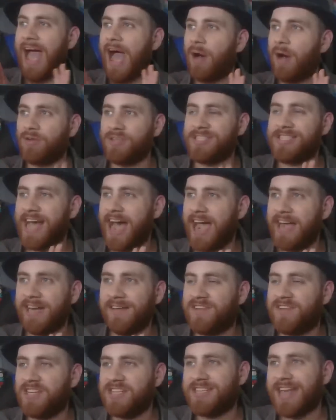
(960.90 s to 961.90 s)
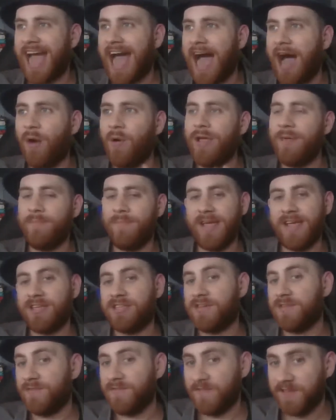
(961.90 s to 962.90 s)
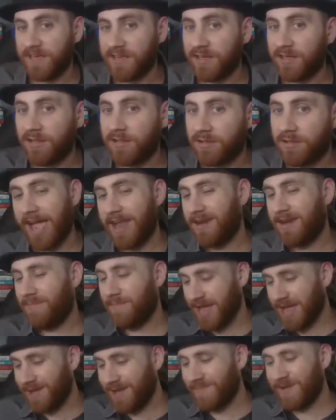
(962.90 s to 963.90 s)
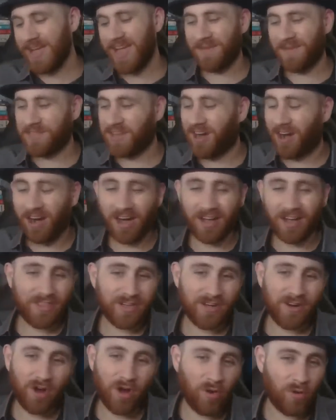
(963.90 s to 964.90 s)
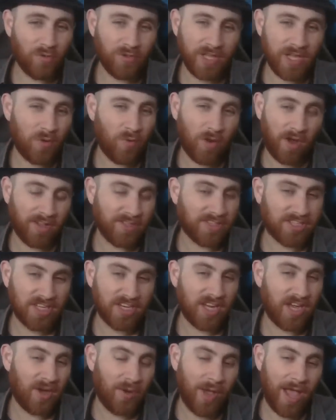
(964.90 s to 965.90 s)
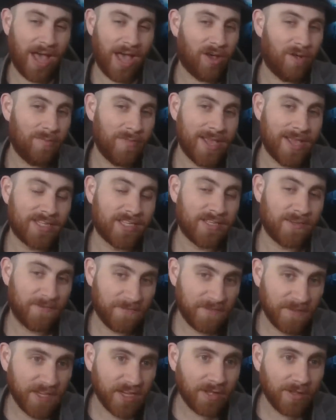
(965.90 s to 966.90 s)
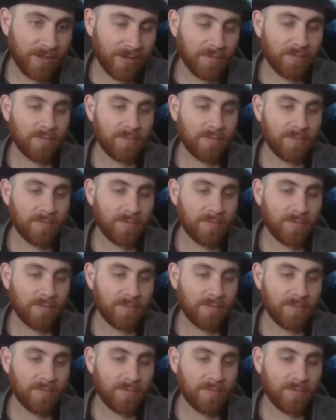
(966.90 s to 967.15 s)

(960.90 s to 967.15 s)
outside of just how it made you feel? And maybe if the author only wants to know how it made you feel,